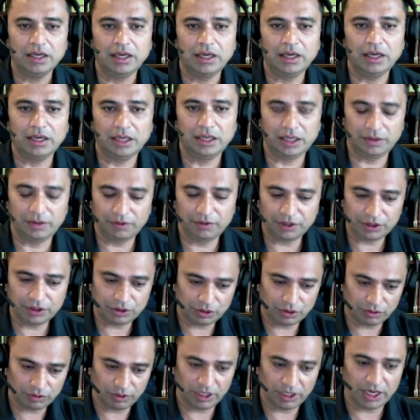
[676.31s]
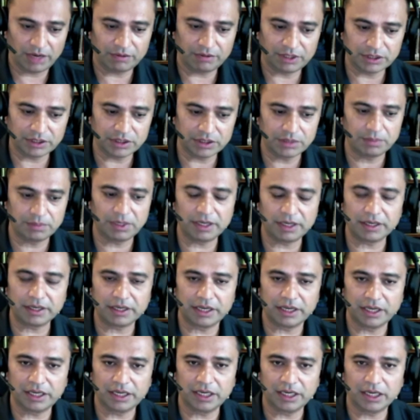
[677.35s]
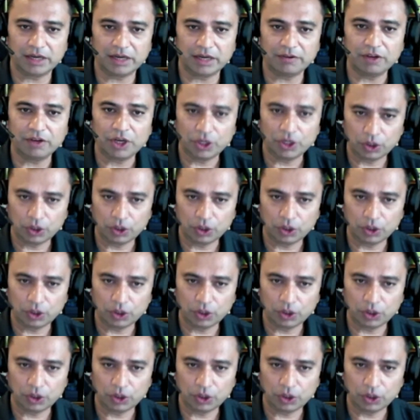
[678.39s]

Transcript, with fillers: uh, even though we have the similar kind of